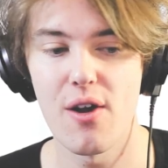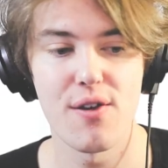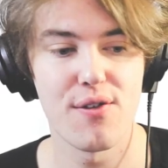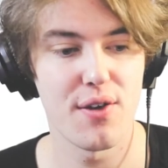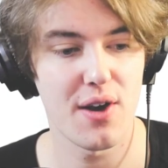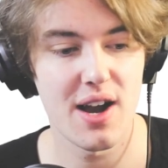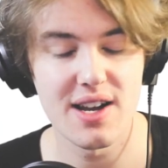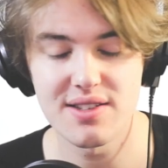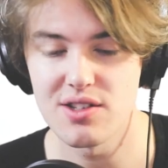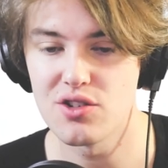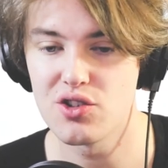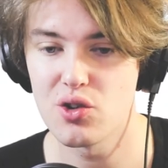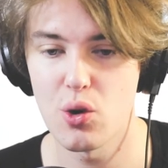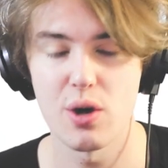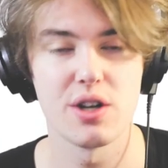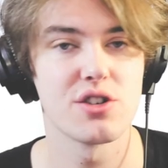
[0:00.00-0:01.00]
If you guys
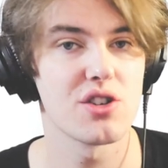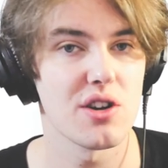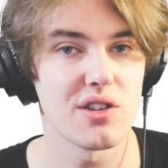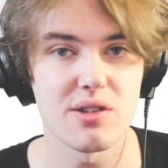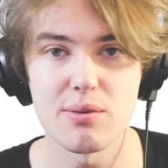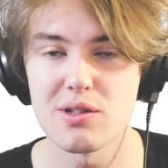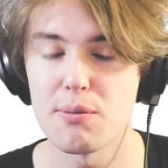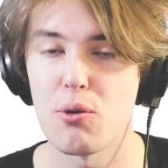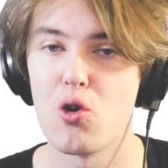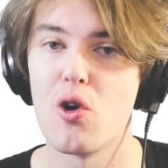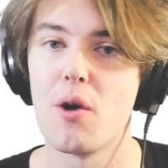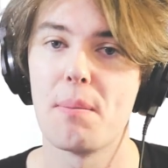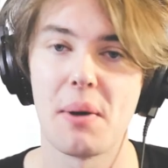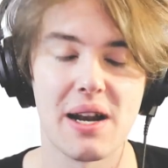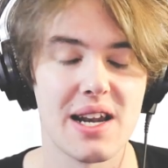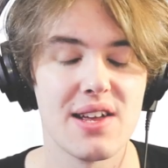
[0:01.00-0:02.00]
enjoyed, show some
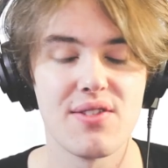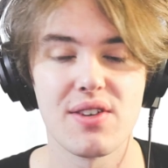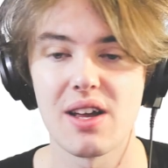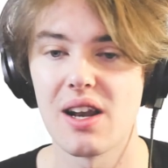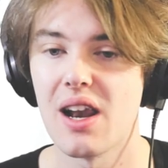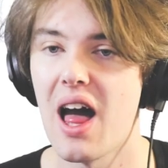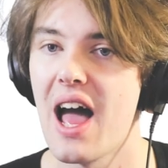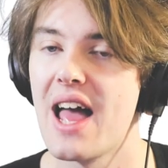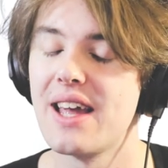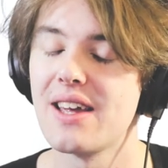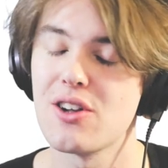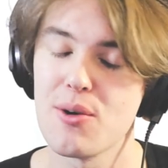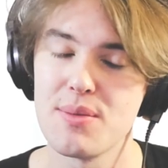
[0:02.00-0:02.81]
support by leaving a like.